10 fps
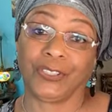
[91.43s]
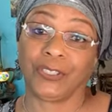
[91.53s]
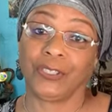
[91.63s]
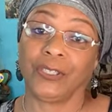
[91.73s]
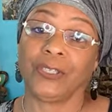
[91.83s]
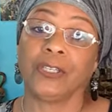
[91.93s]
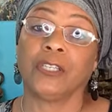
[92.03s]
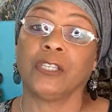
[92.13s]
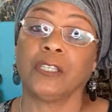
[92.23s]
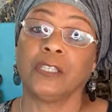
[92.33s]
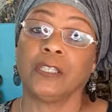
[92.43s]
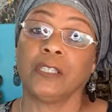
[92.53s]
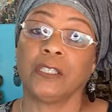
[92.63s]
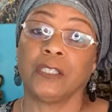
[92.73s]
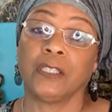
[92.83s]

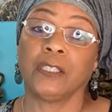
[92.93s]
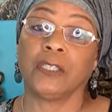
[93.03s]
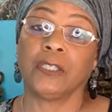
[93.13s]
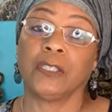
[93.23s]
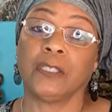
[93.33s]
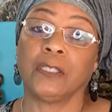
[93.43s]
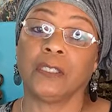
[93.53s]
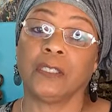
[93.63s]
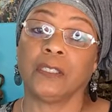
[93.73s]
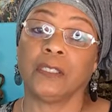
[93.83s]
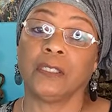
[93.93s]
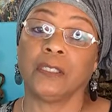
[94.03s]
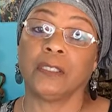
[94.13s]
Nobody speaks.